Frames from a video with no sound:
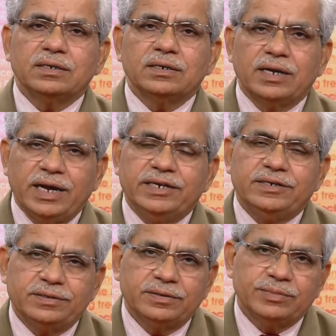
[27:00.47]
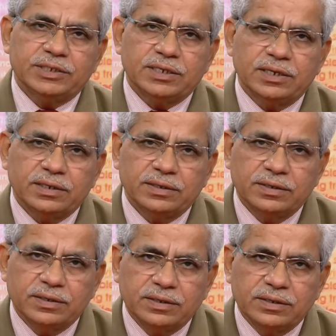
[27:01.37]
guide basically.
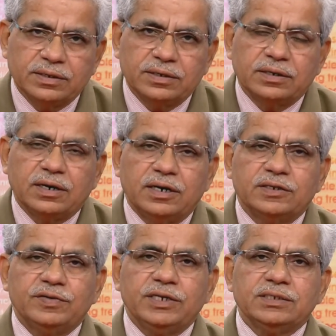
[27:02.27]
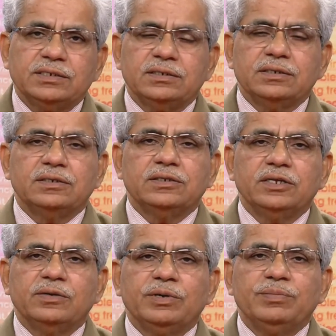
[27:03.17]
Otherwise
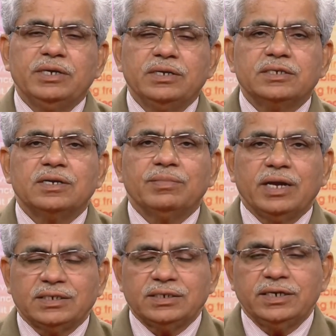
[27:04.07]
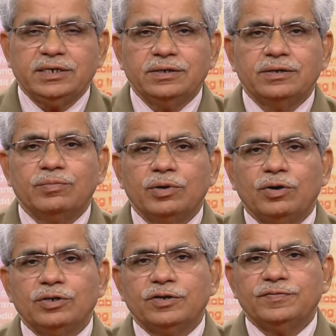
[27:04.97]
there may be some accident
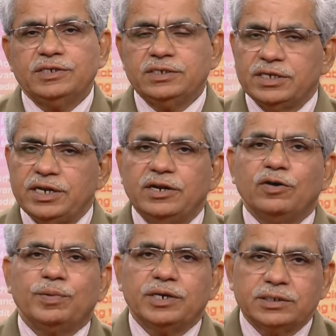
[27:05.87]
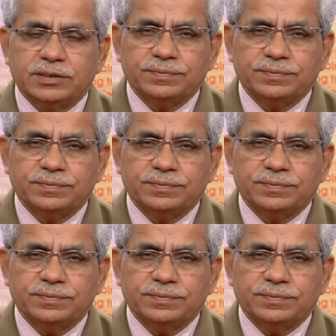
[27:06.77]
because of this crane operation.